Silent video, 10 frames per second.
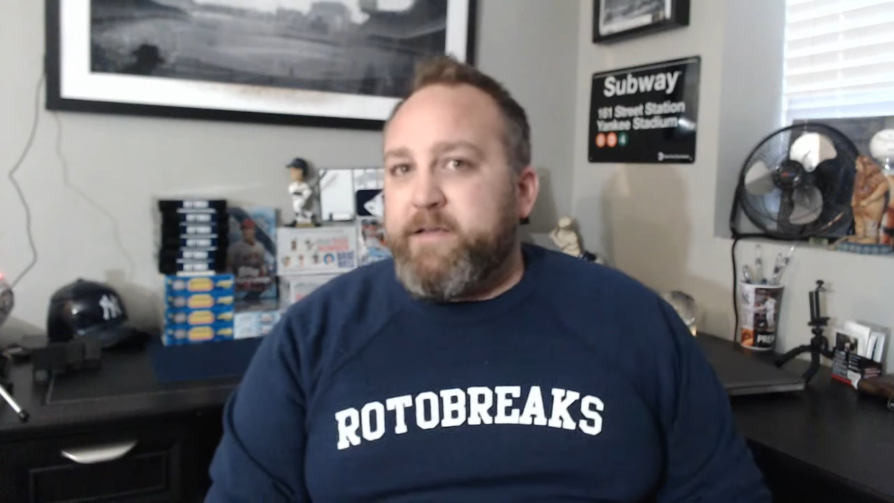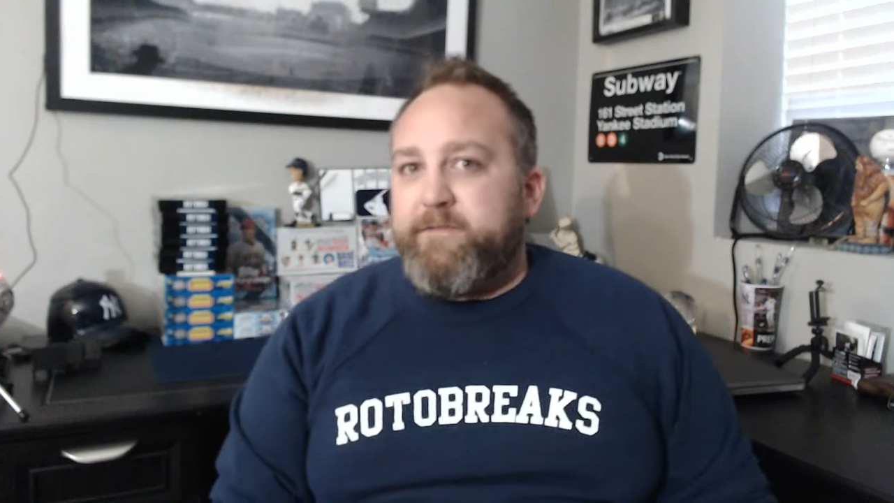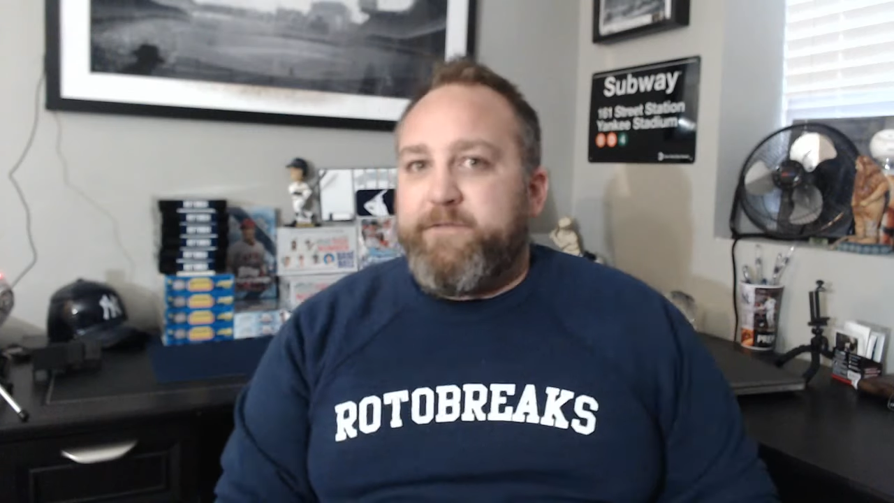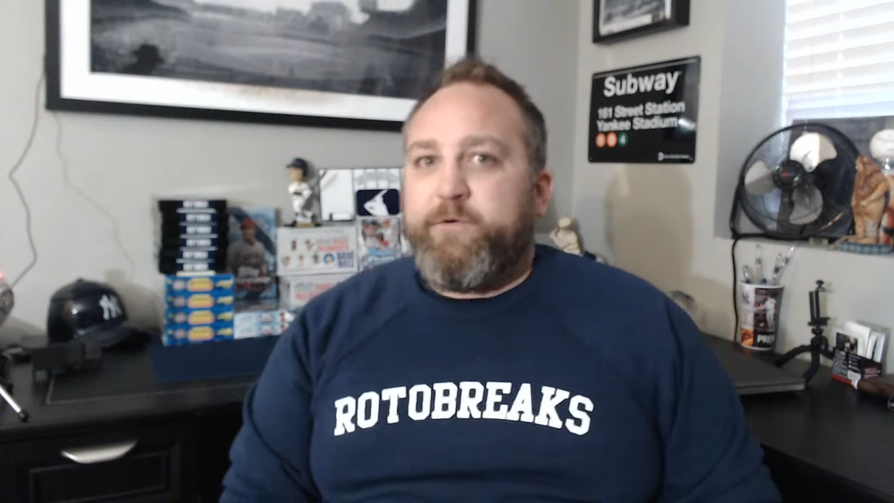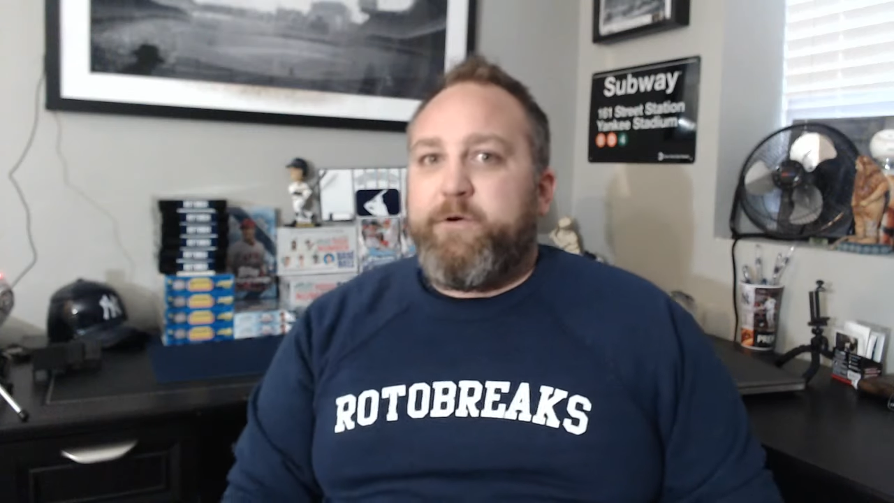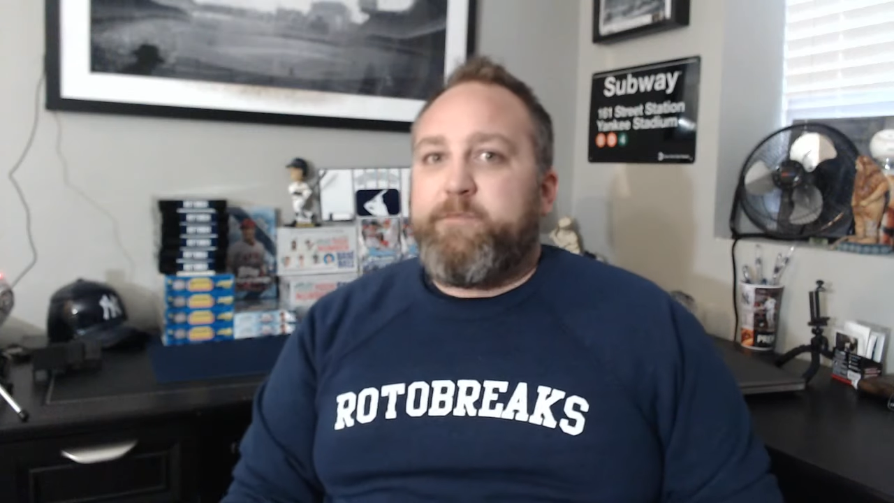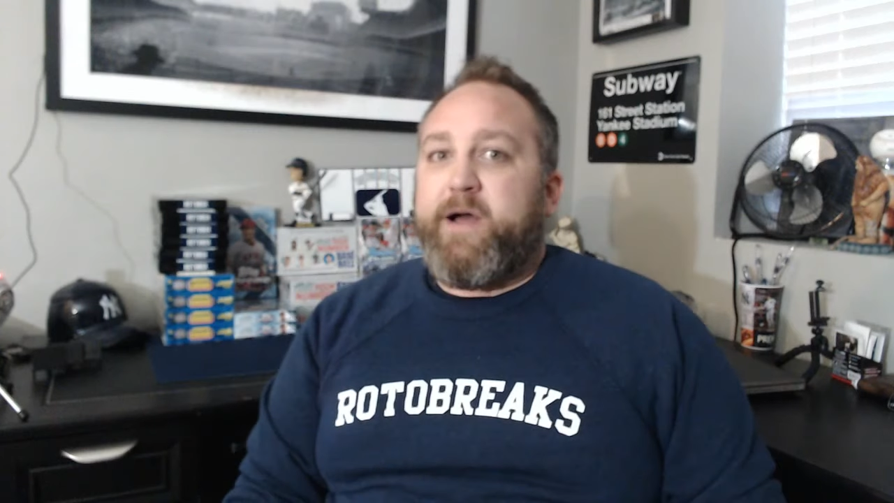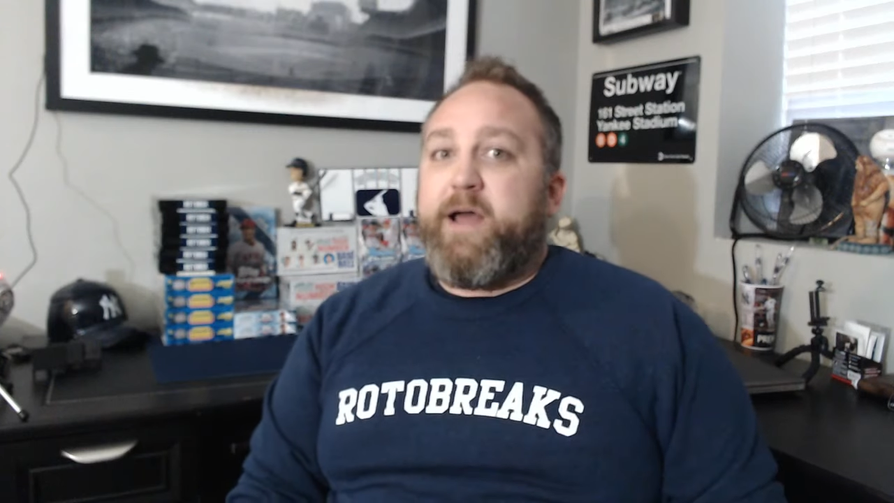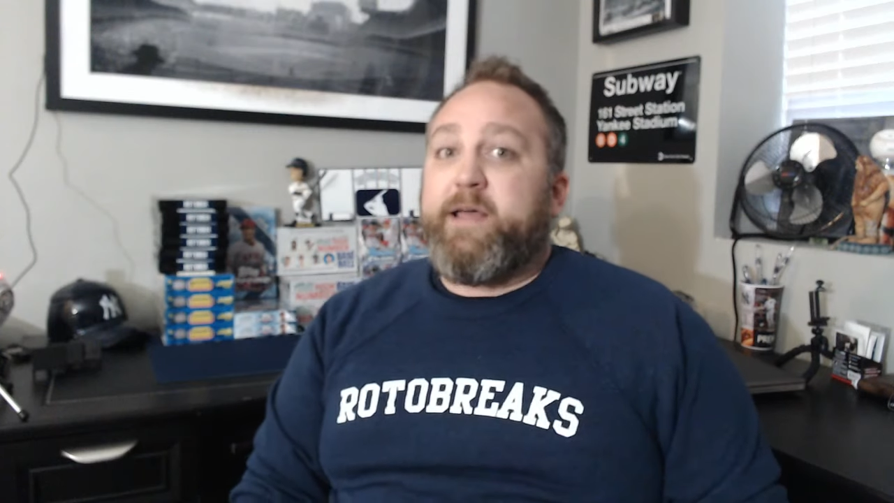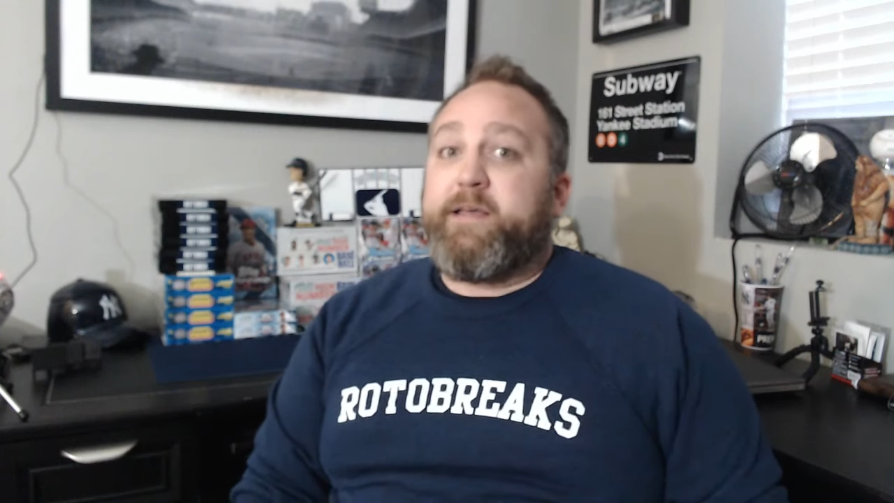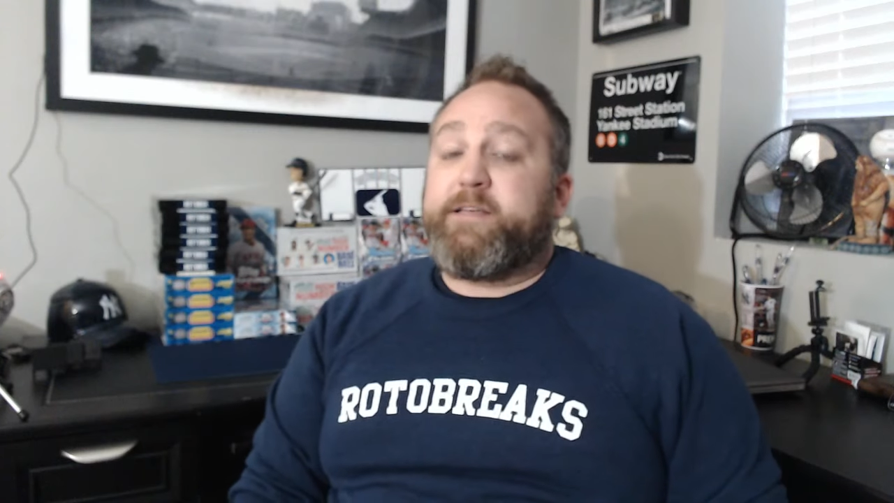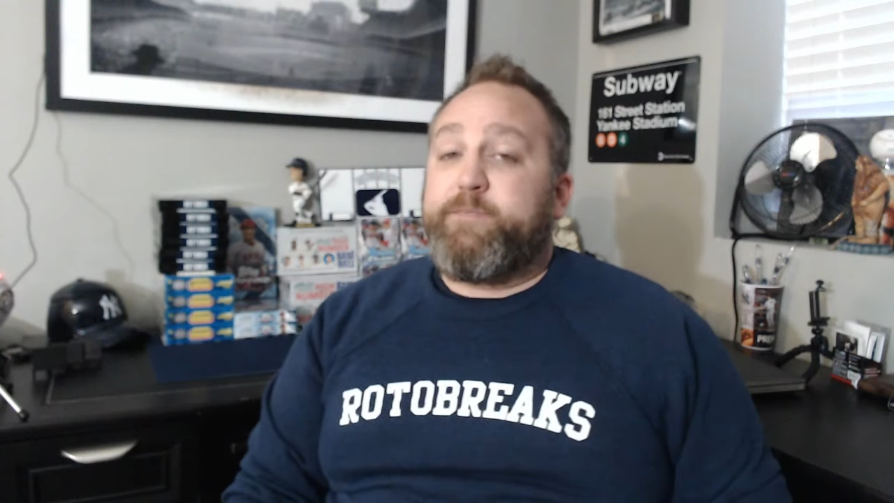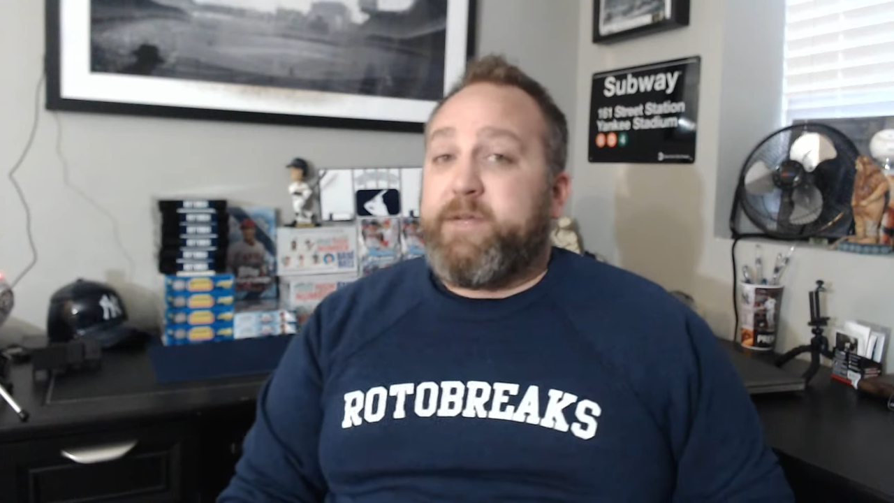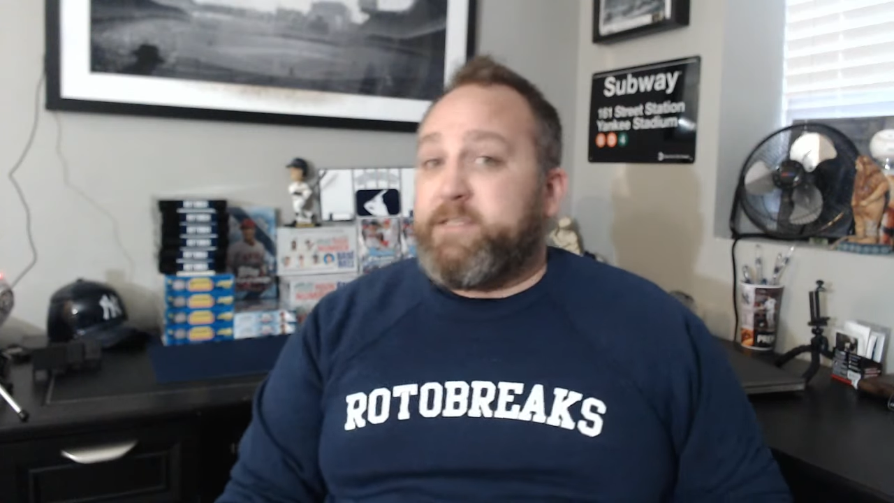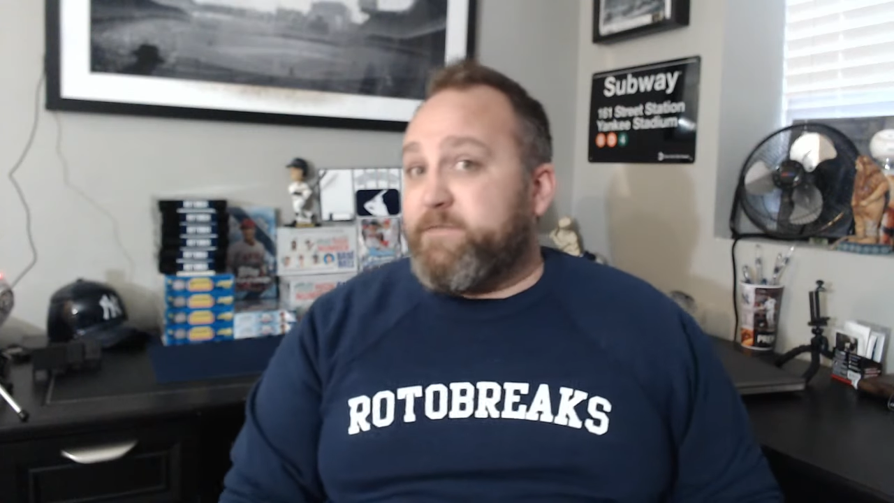If you're buying
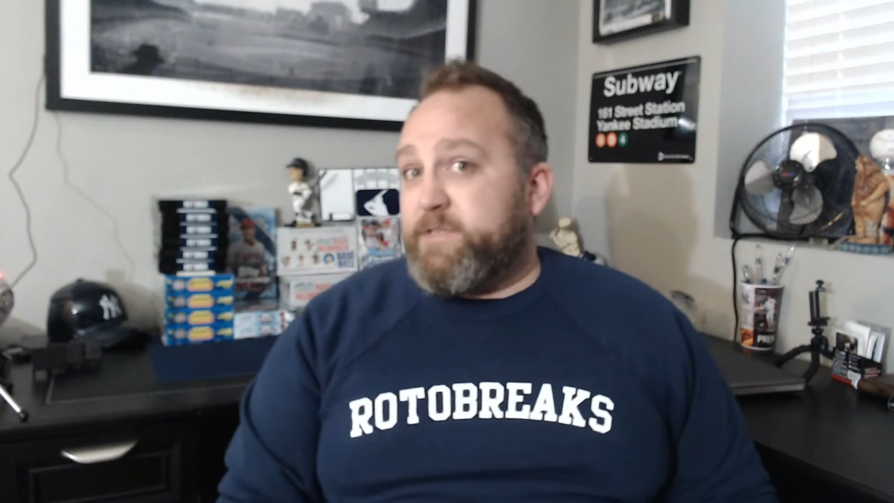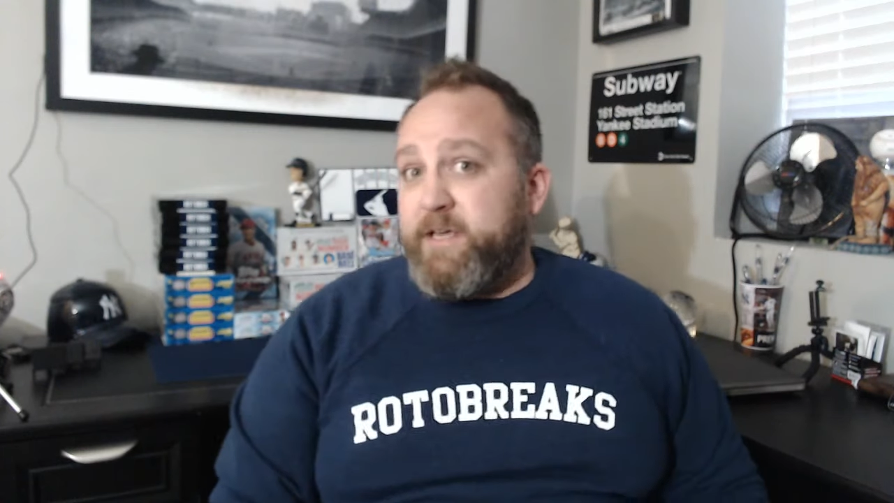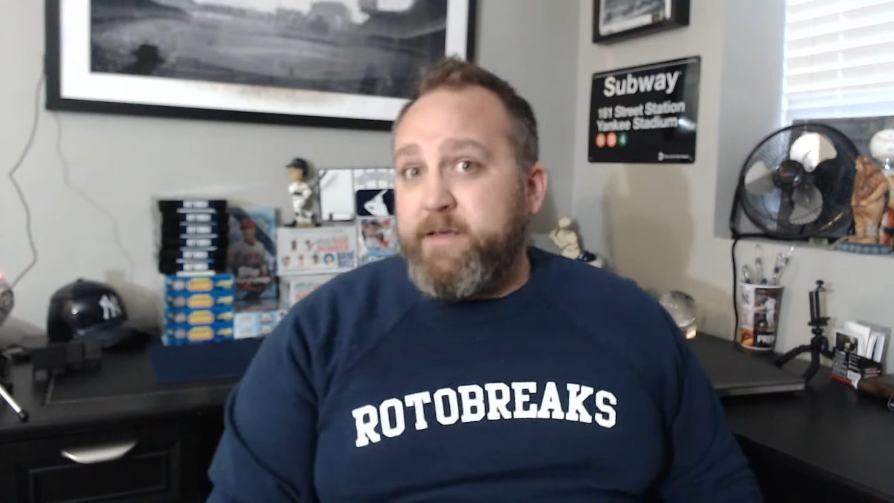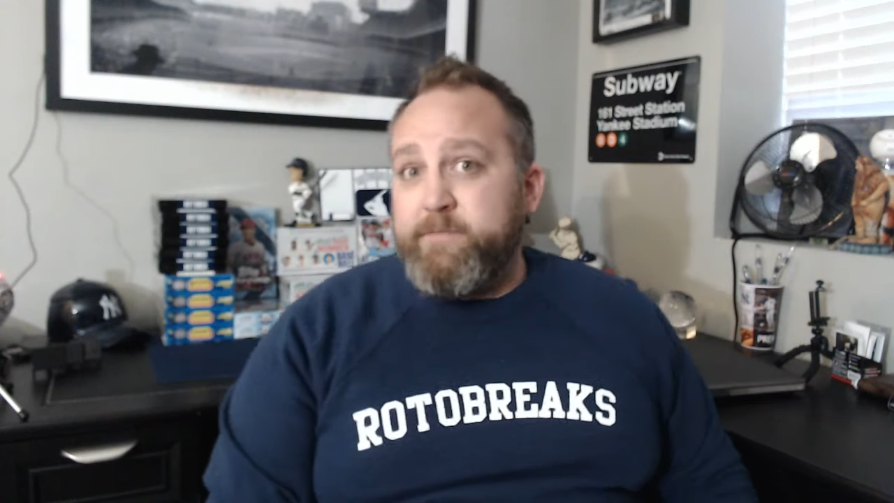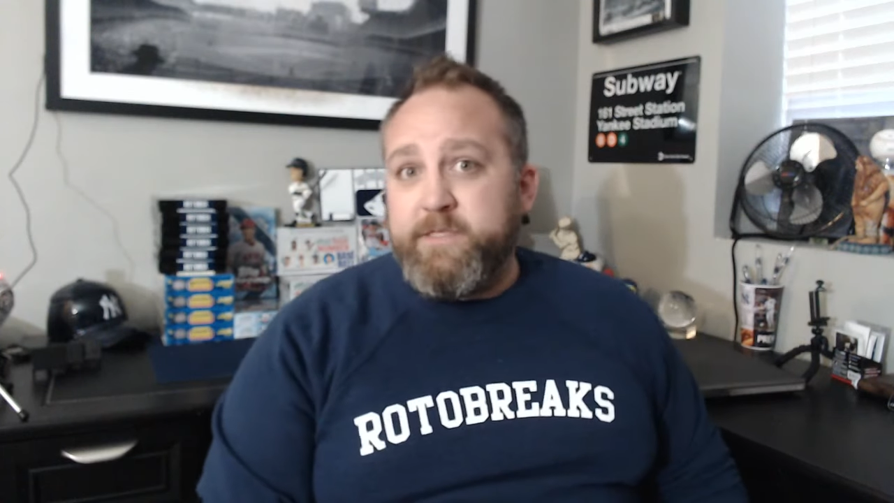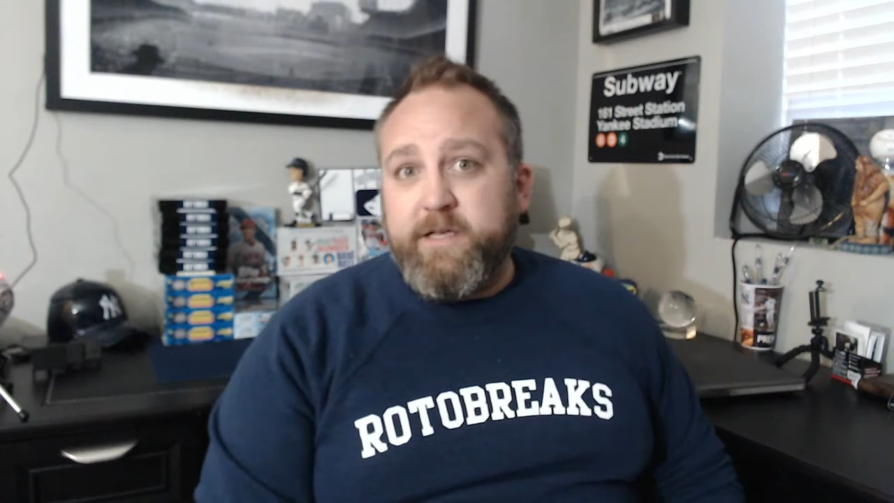expensive teams,